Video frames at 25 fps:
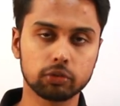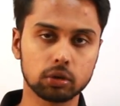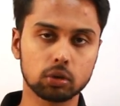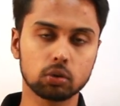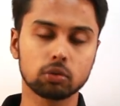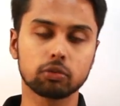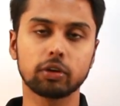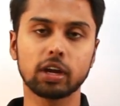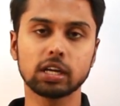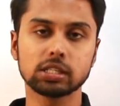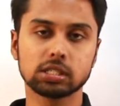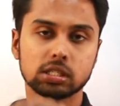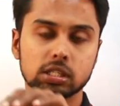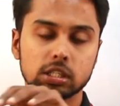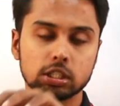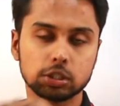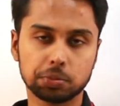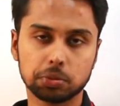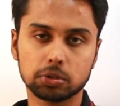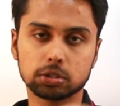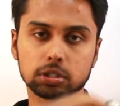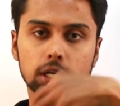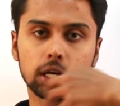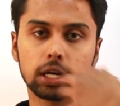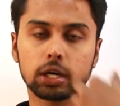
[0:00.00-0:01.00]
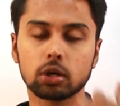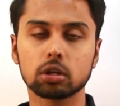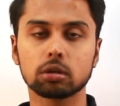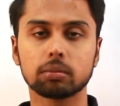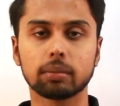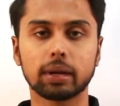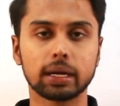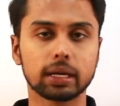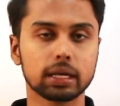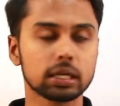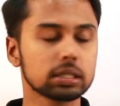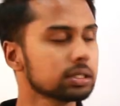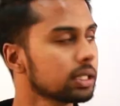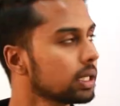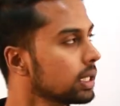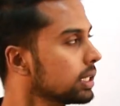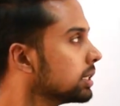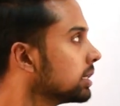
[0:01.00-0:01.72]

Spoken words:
to face the disputes relating to the matters, that